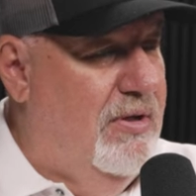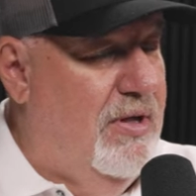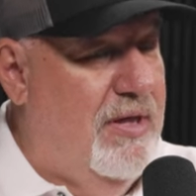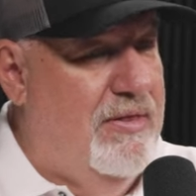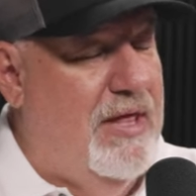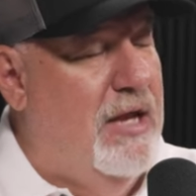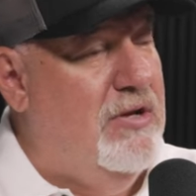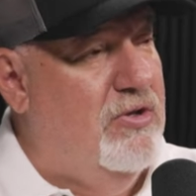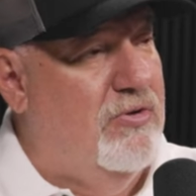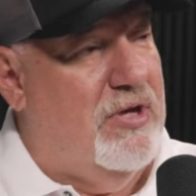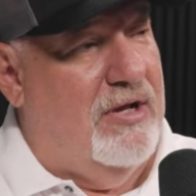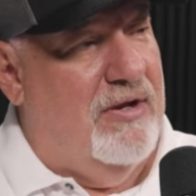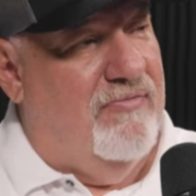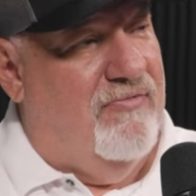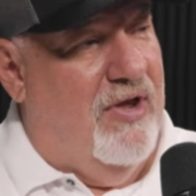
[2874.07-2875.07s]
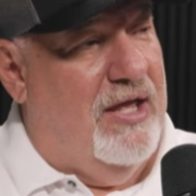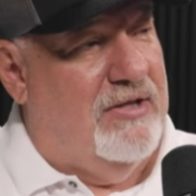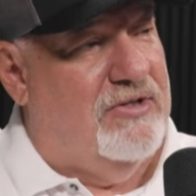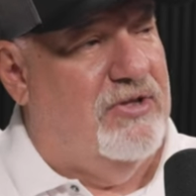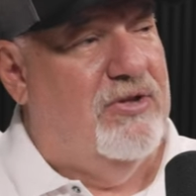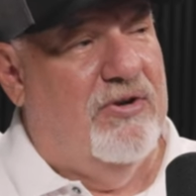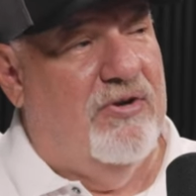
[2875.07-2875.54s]
Yeah. And then you can
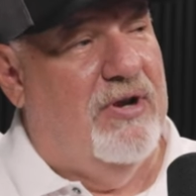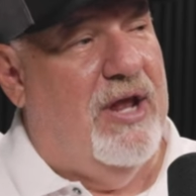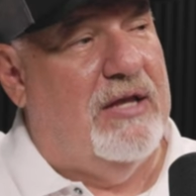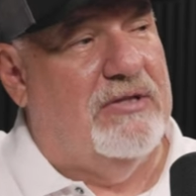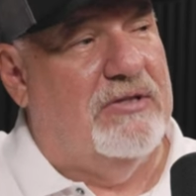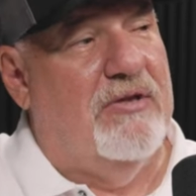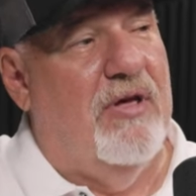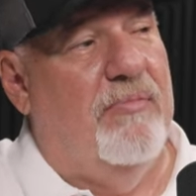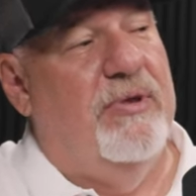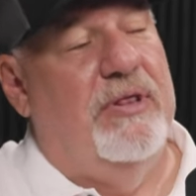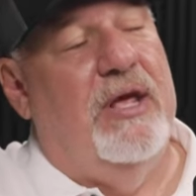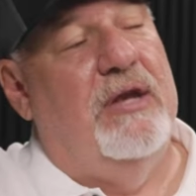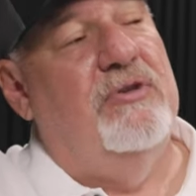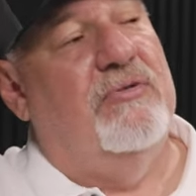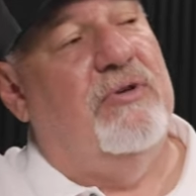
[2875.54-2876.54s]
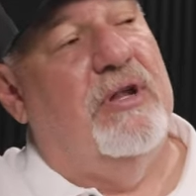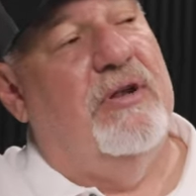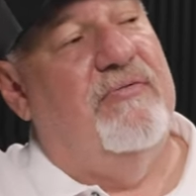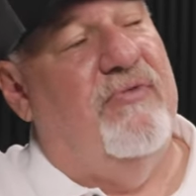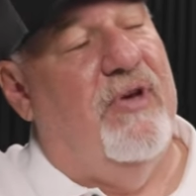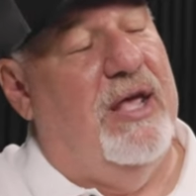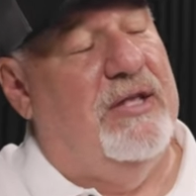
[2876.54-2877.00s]
advance to your next club, and then you can
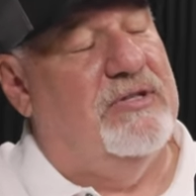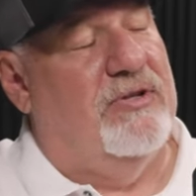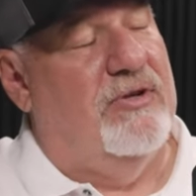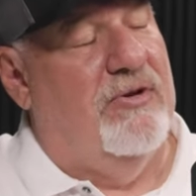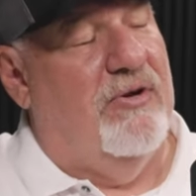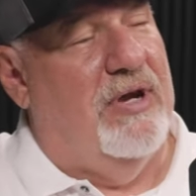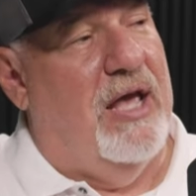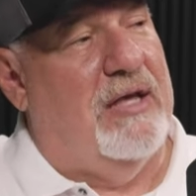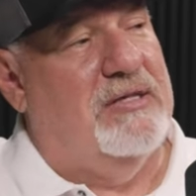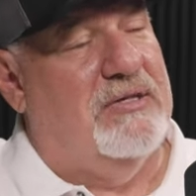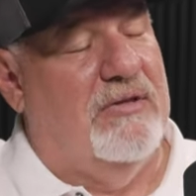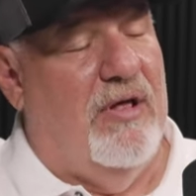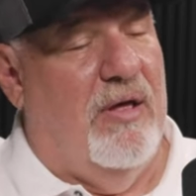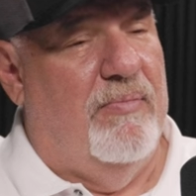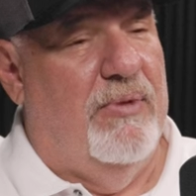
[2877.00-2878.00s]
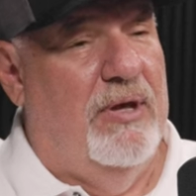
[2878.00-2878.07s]
advance to your next club.